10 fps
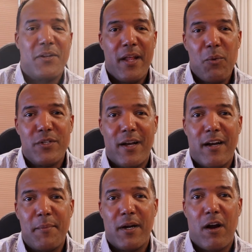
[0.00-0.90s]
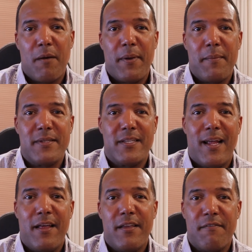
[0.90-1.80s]
today we're talking about car payments and
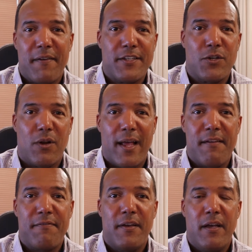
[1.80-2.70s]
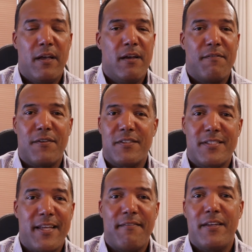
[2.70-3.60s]
how they affect your life for
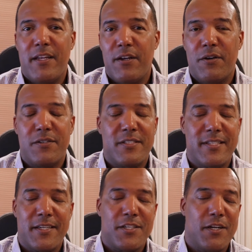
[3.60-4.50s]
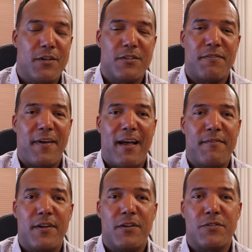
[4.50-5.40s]
7 years, 6 years,
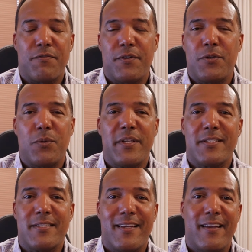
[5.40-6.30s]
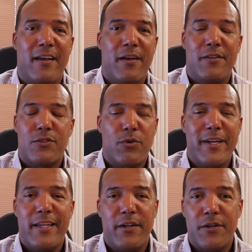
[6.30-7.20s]
5 years, or if you do leasing,
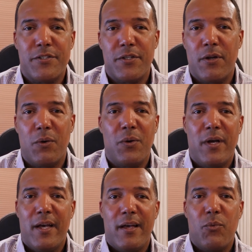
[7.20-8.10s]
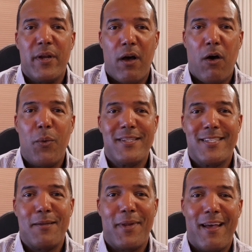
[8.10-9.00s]
3 years. You know, we always
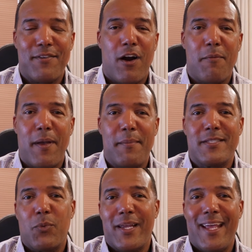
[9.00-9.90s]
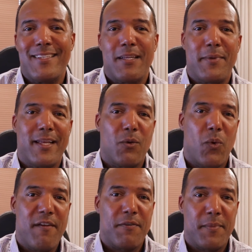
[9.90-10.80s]
seem to have car payments and we can't seem to get
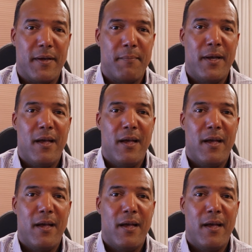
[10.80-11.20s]
away from them.